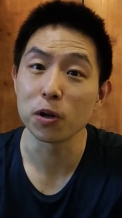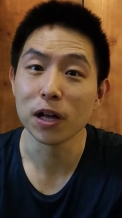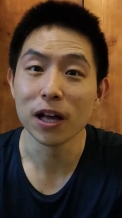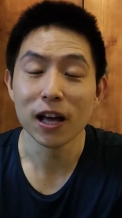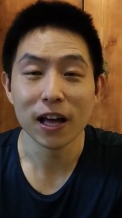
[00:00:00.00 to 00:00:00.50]

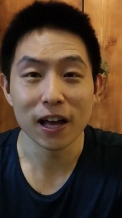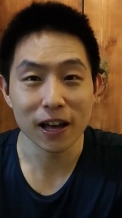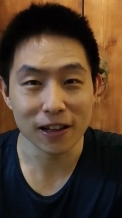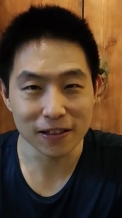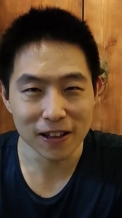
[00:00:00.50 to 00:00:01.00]

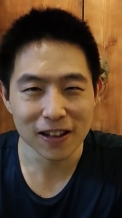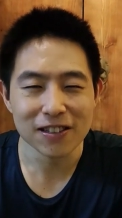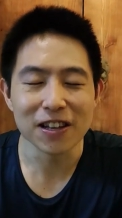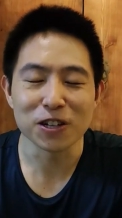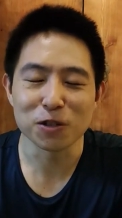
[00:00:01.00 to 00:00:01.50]

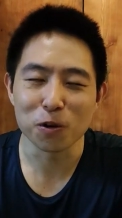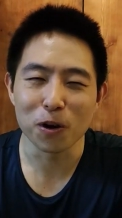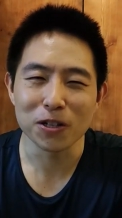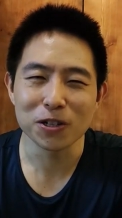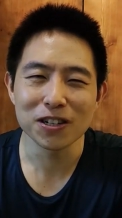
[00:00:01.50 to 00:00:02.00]
And thanks for
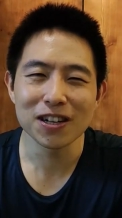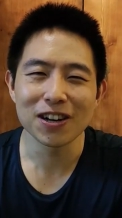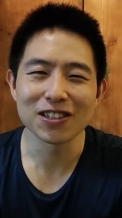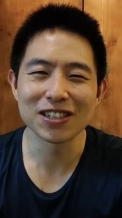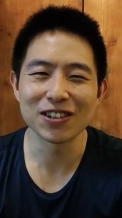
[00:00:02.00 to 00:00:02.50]
watching.
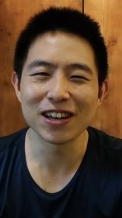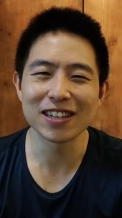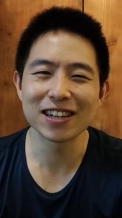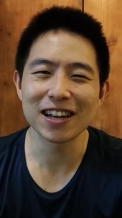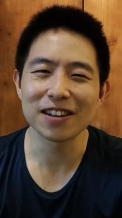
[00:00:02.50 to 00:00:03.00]
See you
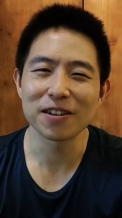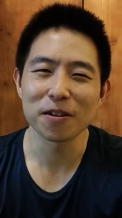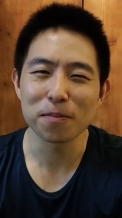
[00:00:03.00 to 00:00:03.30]
next time.